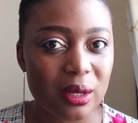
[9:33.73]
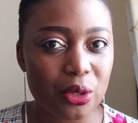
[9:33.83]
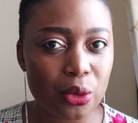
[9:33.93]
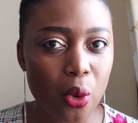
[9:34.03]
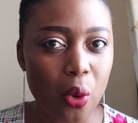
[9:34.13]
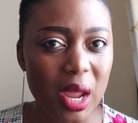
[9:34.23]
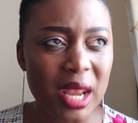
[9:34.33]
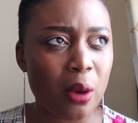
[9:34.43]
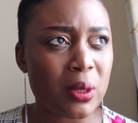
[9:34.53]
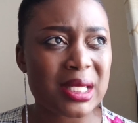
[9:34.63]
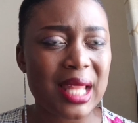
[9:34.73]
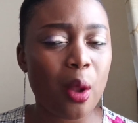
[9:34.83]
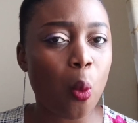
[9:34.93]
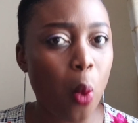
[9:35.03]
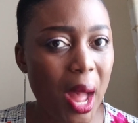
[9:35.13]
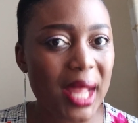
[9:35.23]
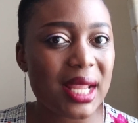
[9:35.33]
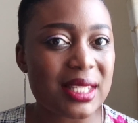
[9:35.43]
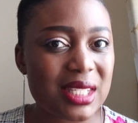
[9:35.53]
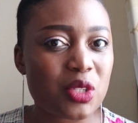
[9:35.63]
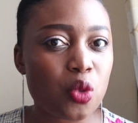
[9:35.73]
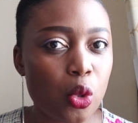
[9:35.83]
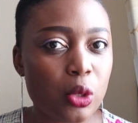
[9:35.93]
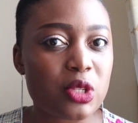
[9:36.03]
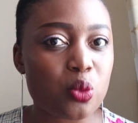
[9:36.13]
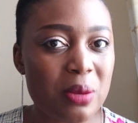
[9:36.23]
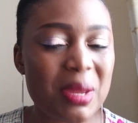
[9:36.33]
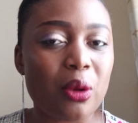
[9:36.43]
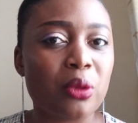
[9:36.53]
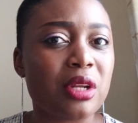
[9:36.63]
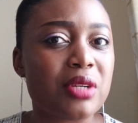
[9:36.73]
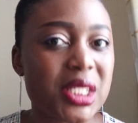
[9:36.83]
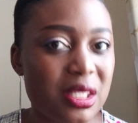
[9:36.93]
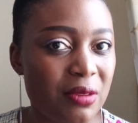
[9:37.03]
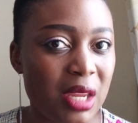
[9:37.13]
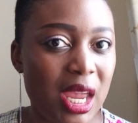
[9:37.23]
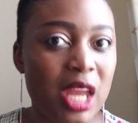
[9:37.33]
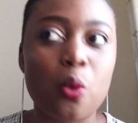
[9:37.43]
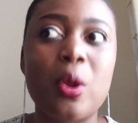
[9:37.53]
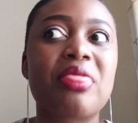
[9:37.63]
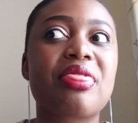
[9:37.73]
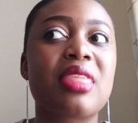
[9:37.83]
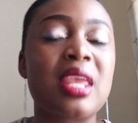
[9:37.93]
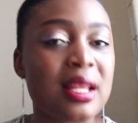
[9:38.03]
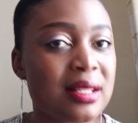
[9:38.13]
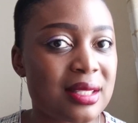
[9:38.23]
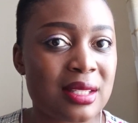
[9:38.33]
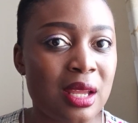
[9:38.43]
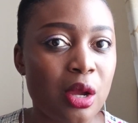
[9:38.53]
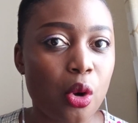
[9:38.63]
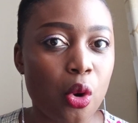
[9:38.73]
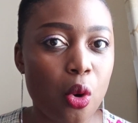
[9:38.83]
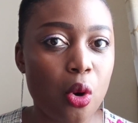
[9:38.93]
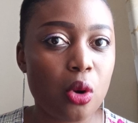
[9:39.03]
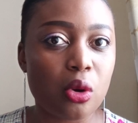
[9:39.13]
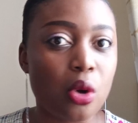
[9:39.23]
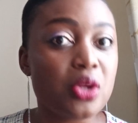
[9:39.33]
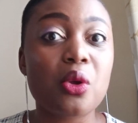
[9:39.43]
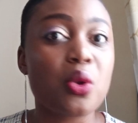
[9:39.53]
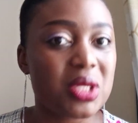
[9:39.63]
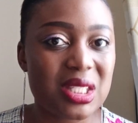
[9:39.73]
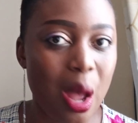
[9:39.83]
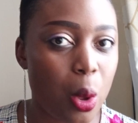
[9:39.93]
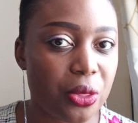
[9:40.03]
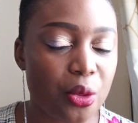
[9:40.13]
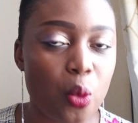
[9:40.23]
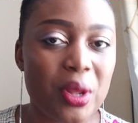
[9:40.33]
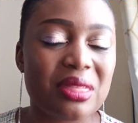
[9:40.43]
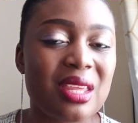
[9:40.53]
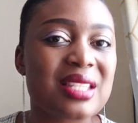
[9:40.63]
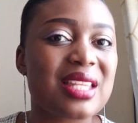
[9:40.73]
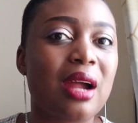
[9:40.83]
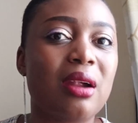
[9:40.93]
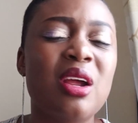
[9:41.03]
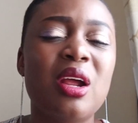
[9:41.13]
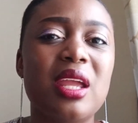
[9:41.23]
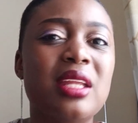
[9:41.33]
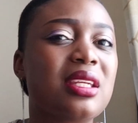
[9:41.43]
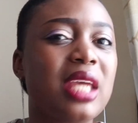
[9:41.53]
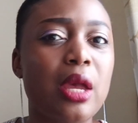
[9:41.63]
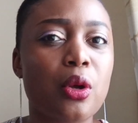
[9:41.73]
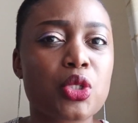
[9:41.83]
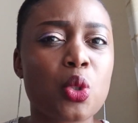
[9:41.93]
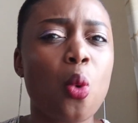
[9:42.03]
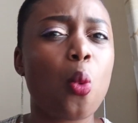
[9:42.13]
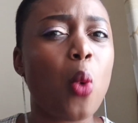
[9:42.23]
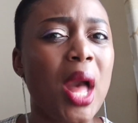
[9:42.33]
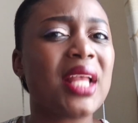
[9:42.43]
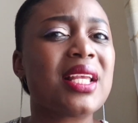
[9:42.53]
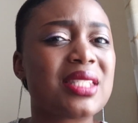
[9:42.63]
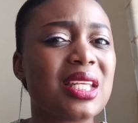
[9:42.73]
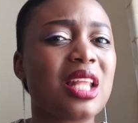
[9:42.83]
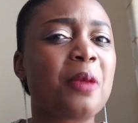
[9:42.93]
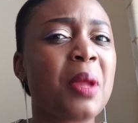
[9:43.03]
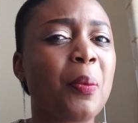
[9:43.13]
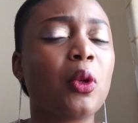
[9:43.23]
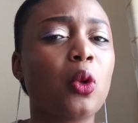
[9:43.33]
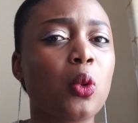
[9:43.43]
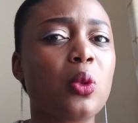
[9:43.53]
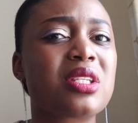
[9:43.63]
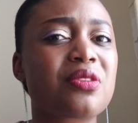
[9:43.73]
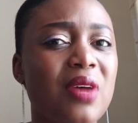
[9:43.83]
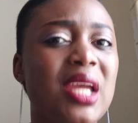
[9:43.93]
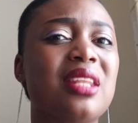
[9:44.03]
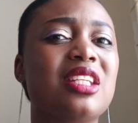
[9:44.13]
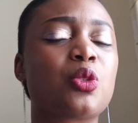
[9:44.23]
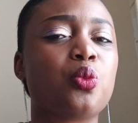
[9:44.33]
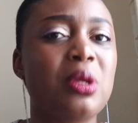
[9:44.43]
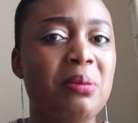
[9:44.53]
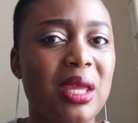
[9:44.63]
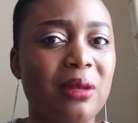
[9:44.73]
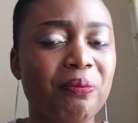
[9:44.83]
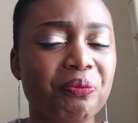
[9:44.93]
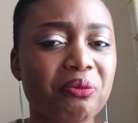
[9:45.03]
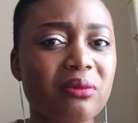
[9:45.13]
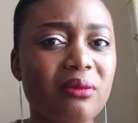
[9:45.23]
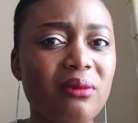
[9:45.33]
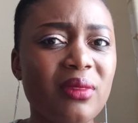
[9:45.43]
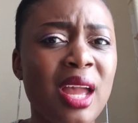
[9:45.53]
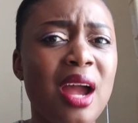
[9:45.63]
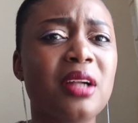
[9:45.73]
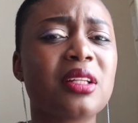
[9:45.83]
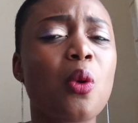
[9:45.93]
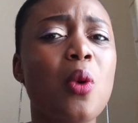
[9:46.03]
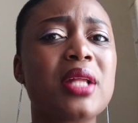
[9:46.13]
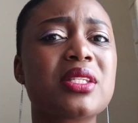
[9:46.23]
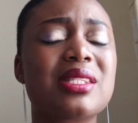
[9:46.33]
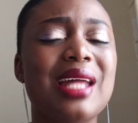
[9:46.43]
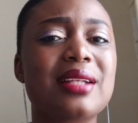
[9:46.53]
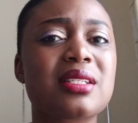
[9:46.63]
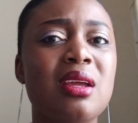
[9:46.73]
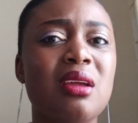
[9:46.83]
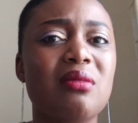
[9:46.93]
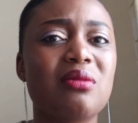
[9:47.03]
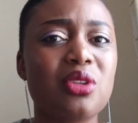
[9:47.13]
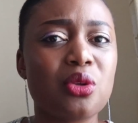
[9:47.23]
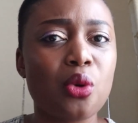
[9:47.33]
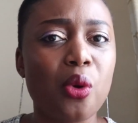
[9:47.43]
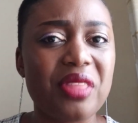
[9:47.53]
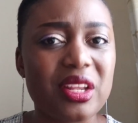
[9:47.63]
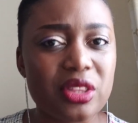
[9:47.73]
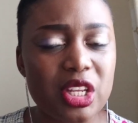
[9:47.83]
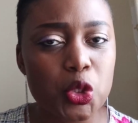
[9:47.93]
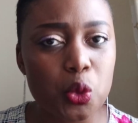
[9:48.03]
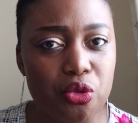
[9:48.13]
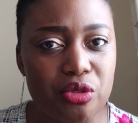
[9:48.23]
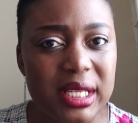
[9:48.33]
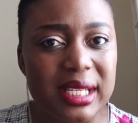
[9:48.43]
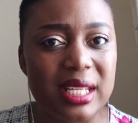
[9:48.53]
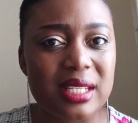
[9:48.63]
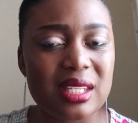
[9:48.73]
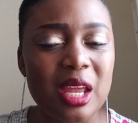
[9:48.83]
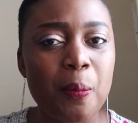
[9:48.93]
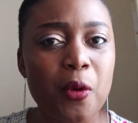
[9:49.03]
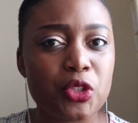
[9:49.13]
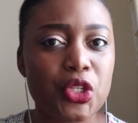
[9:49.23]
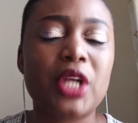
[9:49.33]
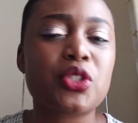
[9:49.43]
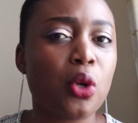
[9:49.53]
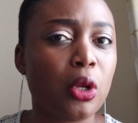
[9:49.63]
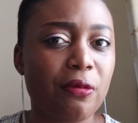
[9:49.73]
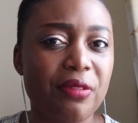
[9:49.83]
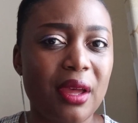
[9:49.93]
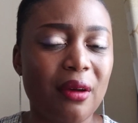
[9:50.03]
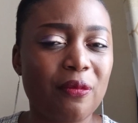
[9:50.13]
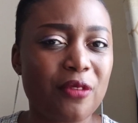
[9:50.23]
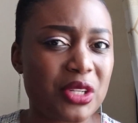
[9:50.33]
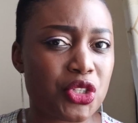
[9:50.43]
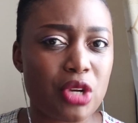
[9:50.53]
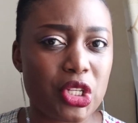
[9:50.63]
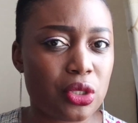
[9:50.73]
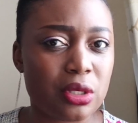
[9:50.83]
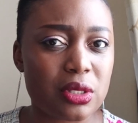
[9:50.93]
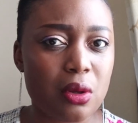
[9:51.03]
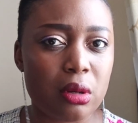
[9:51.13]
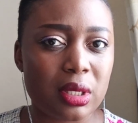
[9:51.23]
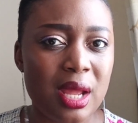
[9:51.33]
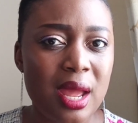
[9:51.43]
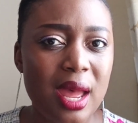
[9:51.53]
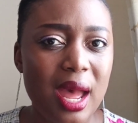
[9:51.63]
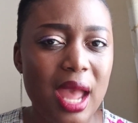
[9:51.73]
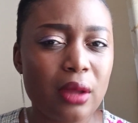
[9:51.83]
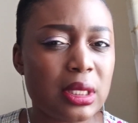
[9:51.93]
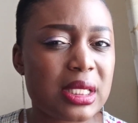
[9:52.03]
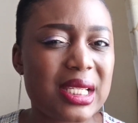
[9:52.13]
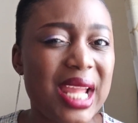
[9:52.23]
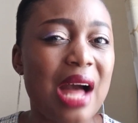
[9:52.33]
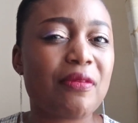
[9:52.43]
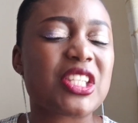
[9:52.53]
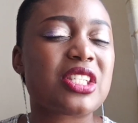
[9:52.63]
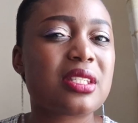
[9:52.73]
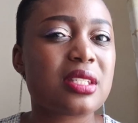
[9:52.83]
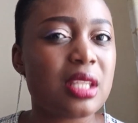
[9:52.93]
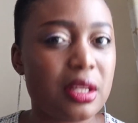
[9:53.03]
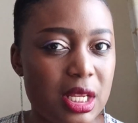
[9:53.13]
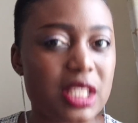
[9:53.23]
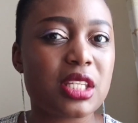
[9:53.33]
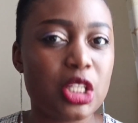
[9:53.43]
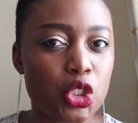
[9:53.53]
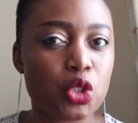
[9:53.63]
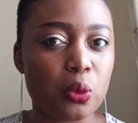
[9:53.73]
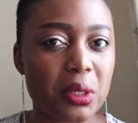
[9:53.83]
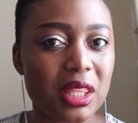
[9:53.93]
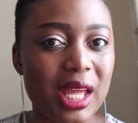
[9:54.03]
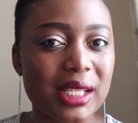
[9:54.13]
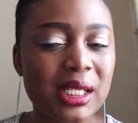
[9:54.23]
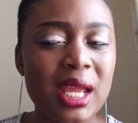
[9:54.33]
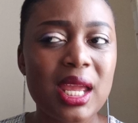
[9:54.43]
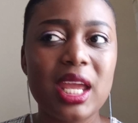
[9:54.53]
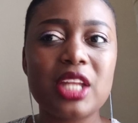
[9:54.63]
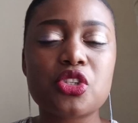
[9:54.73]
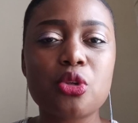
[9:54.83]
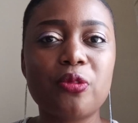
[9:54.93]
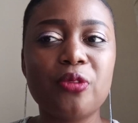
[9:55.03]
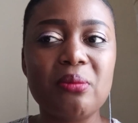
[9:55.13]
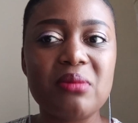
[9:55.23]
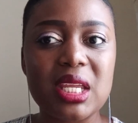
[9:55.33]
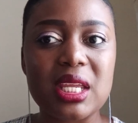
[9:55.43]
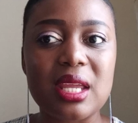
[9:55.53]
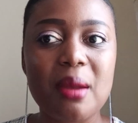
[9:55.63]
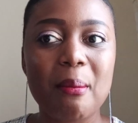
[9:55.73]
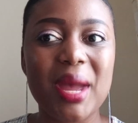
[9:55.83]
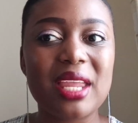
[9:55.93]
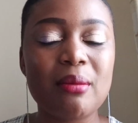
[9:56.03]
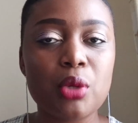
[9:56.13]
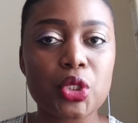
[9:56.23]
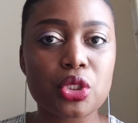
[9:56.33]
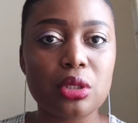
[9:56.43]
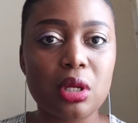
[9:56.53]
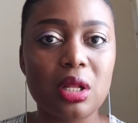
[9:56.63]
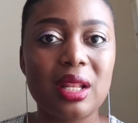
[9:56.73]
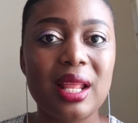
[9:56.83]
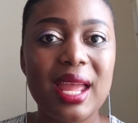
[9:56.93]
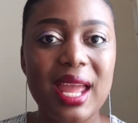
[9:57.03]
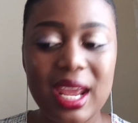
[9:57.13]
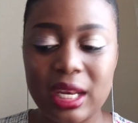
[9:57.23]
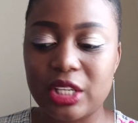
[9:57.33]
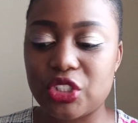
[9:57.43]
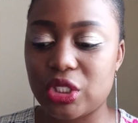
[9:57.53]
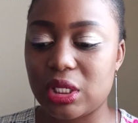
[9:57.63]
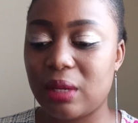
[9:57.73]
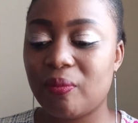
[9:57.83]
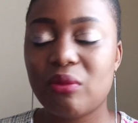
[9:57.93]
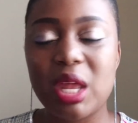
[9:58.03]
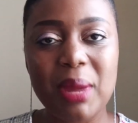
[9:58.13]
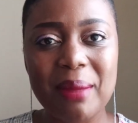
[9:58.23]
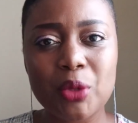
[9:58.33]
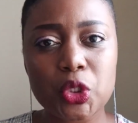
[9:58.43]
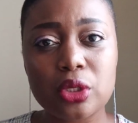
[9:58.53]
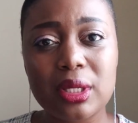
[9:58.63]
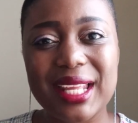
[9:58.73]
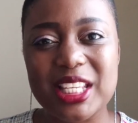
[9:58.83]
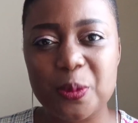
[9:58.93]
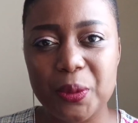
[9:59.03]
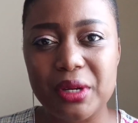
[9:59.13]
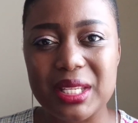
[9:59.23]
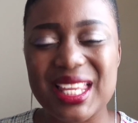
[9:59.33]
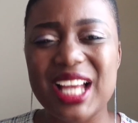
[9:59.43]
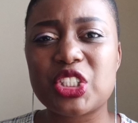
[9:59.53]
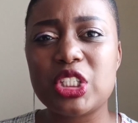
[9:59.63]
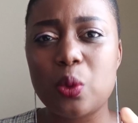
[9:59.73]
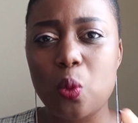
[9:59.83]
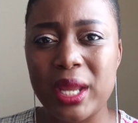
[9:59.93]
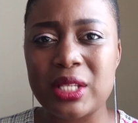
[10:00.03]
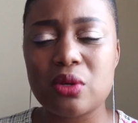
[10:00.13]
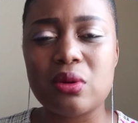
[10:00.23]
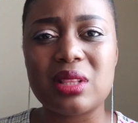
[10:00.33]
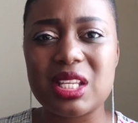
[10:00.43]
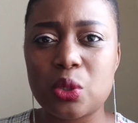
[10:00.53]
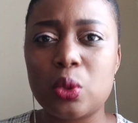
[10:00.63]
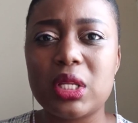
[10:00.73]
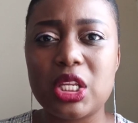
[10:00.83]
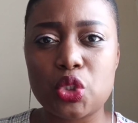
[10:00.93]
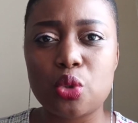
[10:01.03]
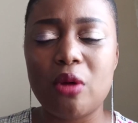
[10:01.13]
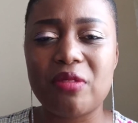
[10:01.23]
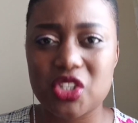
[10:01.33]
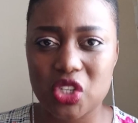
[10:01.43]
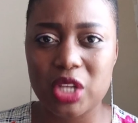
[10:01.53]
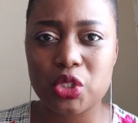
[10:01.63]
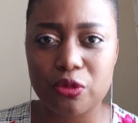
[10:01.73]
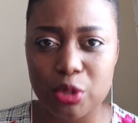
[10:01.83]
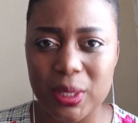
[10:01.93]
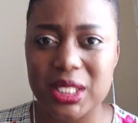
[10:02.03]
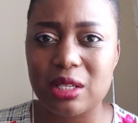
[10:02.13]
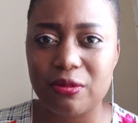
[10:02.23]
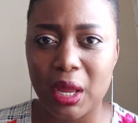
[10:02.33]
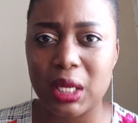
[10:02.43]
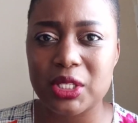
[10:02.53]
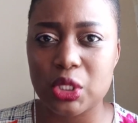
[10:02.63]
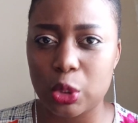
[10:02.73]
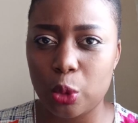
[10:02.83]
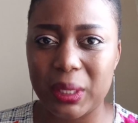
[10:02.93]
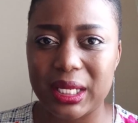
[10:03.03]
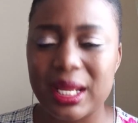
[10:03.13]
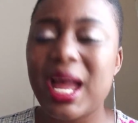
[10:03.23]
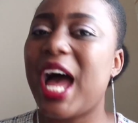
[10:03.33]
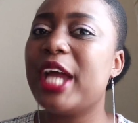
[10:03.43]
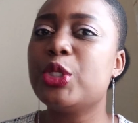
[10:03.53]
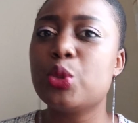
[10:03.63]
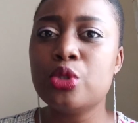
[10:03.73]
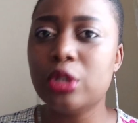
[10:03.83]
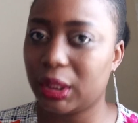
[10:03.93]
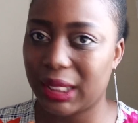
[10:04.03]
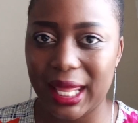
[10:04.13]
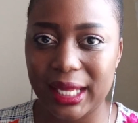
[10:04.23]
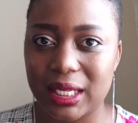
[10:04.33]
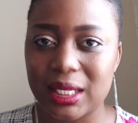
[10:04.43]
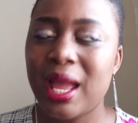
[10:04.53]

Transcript: And I was like, why is it always women on the receiving end when things go south, or when things are in chaos? Why is it that people always find that women are the ones that, they should release and project all of their frustrations on? I honestly have a serious issue with that. And so for me, my emotional energy and my emotional experience actually went on this whole issue of the surge of domestic violence globally. I do not like it.